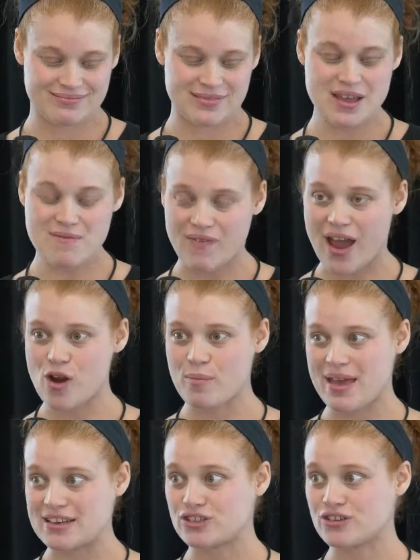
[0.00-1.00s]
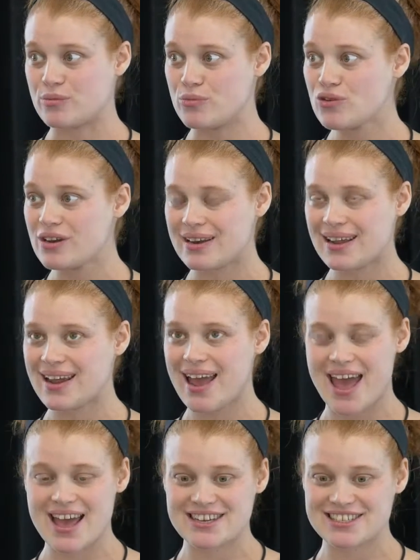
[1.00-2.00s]
the environmental community,
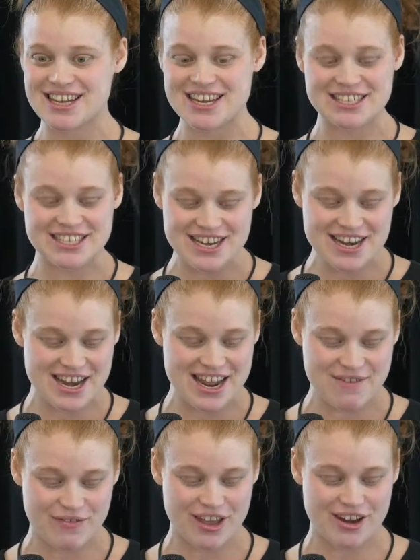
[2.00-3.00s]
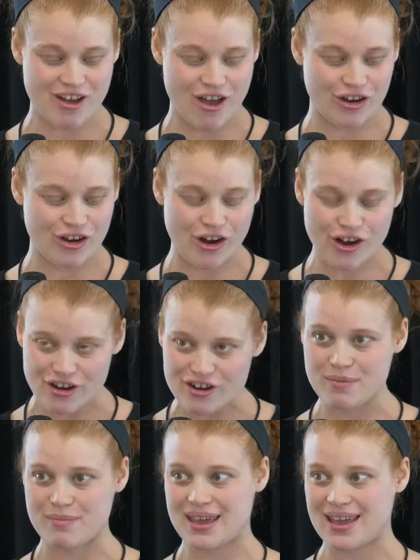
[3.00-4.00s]
and it didn't even occur
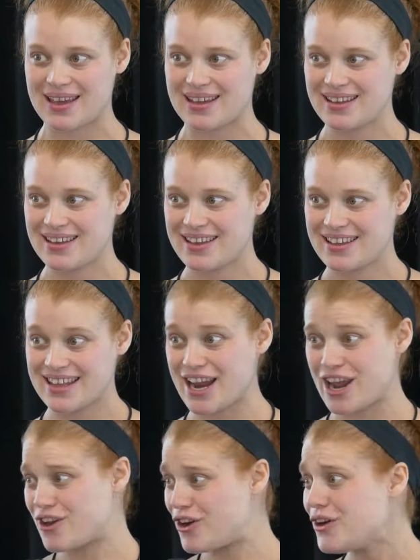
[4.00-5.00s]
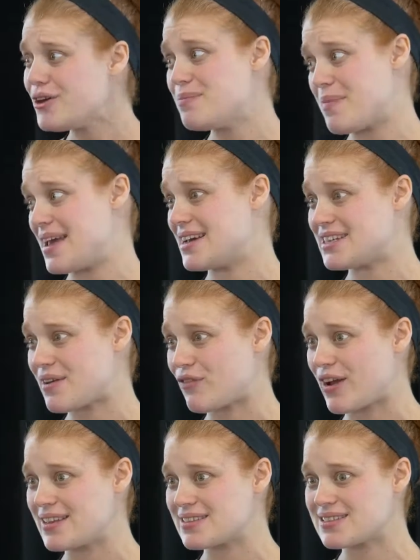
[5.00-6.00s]
to me that I could make a
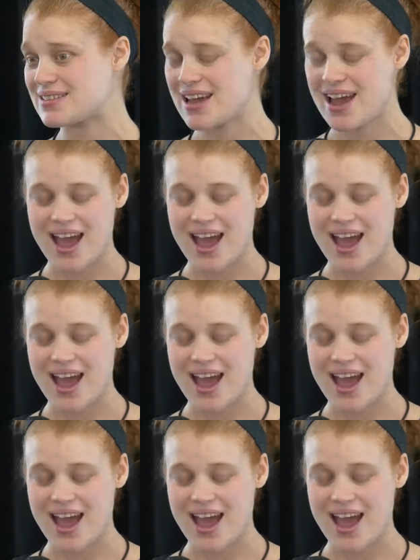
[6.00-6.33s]
difference.